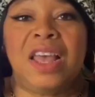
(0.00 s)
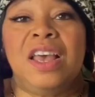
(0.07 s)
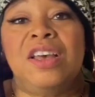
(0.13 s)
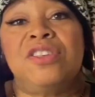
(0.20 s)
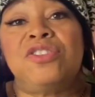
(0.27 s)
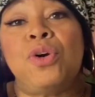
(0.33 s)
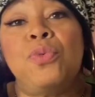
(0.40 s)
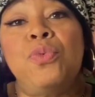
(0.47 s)

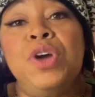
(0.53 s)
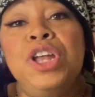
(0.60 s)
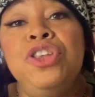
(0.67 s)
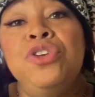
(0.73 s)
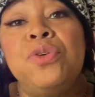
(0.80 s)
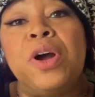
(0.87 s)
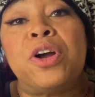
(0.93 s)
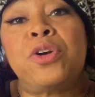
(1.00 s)
So when
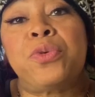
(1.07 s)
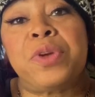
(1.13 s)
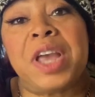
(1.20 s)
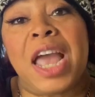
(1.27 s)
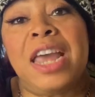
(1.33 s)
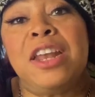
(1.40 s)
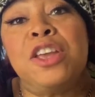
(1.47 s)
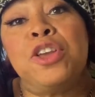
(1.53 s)
you are
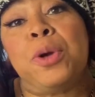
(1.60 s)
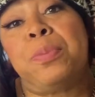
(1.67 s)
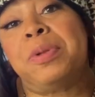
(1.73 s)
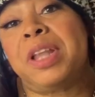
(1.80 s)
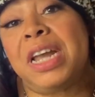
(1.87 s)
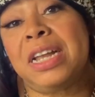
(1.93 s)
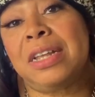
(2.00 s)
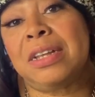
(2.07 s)
creating your
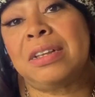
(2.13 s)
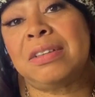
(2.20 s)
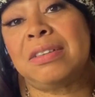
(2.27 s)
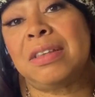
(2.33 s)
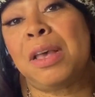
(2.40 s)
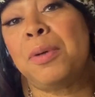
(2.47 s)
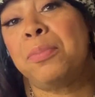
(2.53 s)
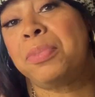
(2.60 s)

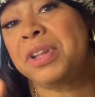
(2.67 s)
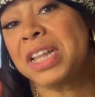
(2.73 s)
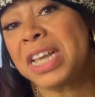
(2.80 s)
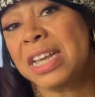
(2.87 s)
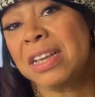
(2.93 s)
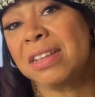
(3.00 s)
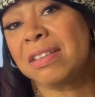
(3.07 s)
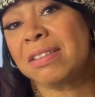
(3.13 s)
playlist,
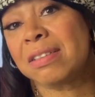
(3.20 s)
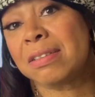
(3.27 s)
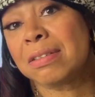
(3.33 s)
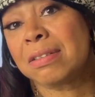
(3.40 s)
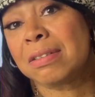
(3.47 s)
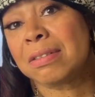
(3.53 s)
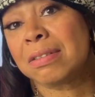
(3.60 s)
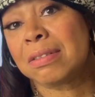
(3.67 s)
please
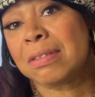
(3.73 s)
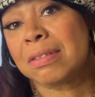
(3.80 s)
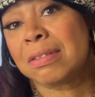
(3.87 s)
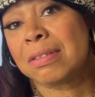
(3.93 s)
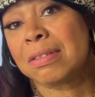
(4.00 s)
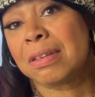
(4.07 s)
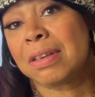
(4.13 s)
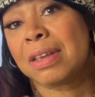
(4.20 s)

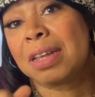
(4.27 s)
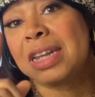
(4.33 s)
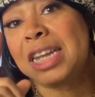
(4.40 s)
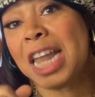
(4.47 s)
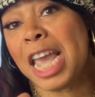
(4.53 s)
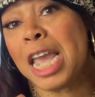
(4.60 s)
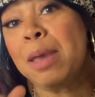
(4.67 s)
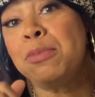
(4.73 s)

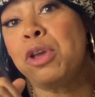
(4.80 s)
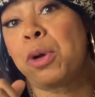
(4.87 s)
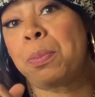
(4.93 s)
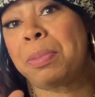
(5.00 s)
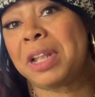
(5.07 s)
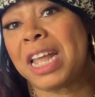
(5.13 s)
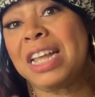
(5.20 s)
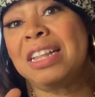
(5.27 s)
name your
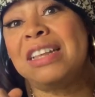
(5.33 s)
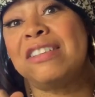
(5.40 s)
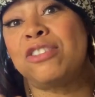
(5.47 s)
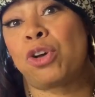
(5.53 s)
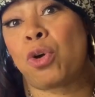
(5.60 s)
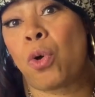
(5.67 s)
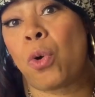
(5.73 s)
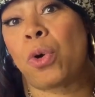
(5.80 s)
playlist
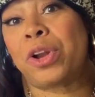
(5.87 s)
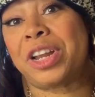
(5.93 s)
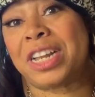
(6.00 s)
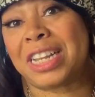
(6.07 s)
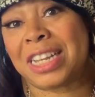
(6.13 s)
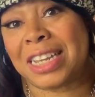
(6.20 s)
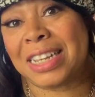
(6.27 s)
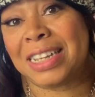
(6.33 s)

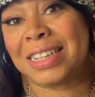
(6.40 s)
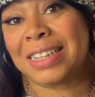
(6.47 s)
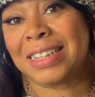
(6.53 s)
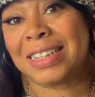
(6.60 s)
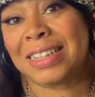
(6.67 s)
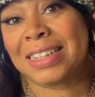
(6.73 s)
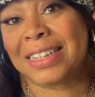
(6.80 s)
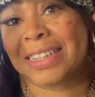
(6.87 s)
accordingly.
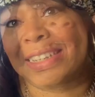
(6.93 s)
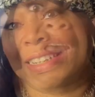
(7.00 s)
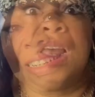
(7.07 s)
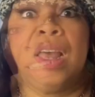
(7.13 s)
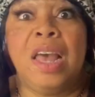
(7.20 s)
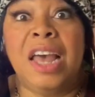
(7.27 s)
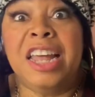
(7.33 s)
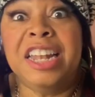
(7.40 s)

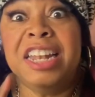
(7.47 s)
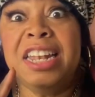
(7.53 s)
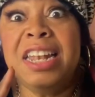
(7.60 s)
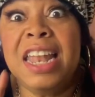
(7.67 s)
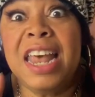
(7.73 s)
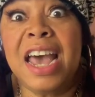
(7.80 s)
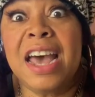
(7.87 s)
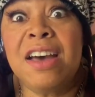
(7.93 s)

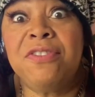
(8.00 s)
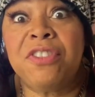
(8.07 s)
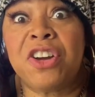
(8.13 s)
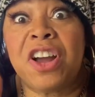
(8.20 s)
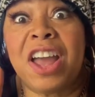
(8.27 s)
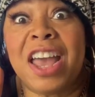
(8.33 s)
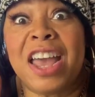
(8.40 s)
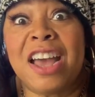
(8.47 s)

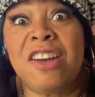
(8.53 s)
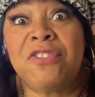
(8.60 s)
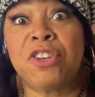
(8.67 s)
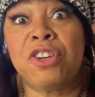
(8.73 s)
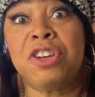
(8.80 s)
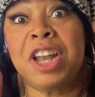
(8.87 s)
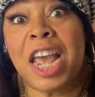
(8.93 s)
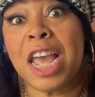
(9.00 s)
Never
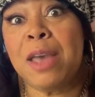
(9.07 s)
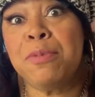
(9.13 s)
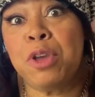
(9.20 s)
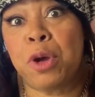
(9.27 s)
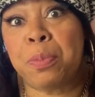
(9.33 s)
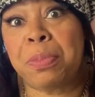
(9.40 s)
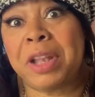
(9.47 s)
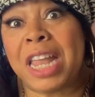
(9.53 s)
ever name
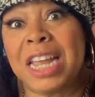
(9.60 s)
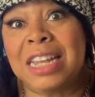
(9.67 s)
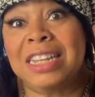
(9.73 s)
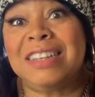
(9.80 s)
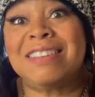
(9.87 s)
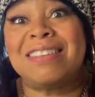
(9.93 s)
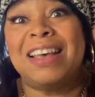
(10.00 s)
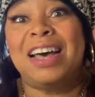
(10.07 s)
your
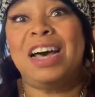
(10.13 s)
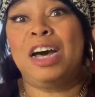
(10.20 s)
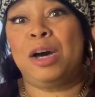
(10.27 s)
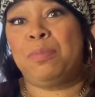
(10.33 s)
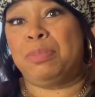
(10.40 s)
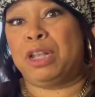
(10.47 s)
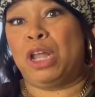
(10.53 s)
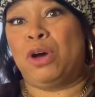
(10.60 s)
playlist
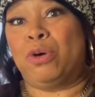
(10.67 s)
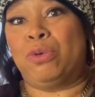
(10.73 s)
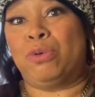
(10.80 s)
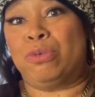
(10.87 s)
uploads.